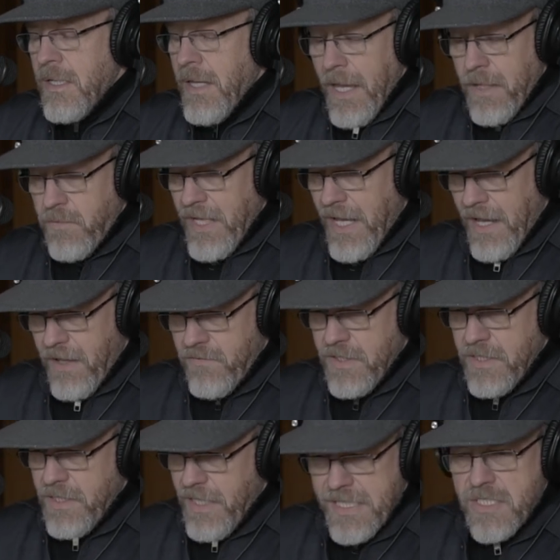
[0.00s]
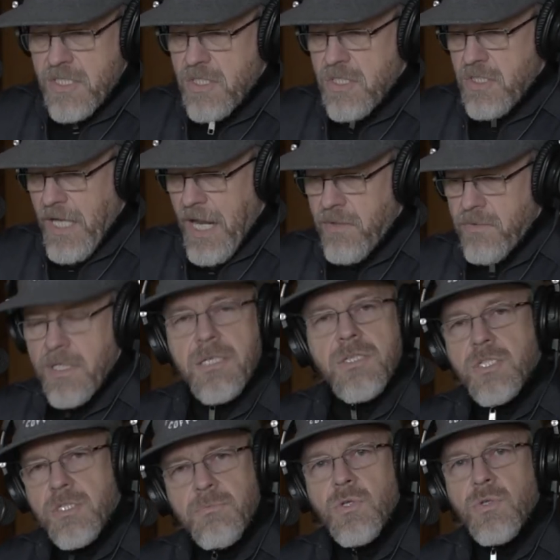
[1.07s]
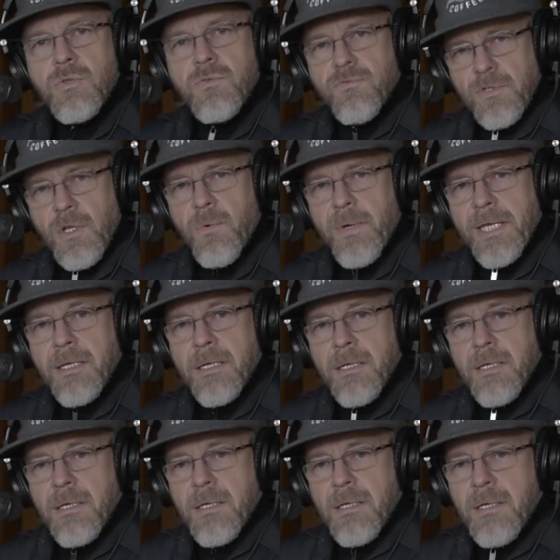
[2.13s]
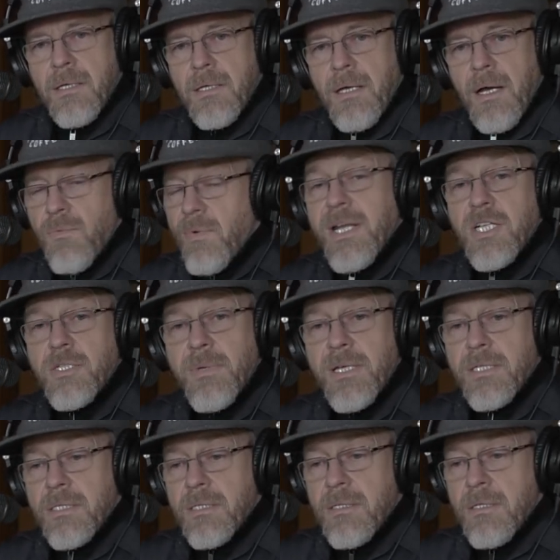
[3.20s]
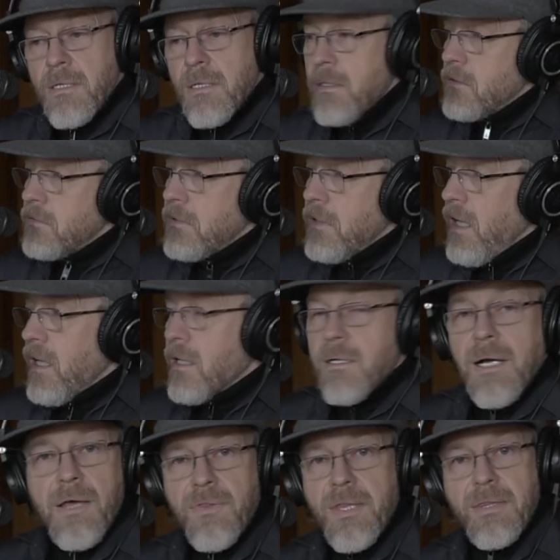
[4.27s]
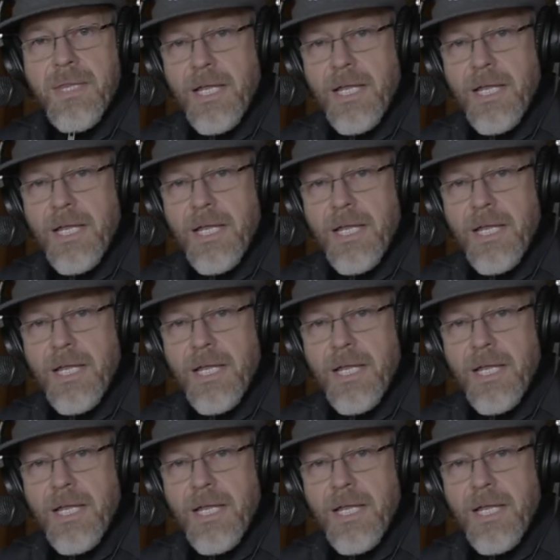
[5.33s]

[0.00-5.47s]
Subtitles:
And we have a nice sounding, smooth flowing arrangement. I think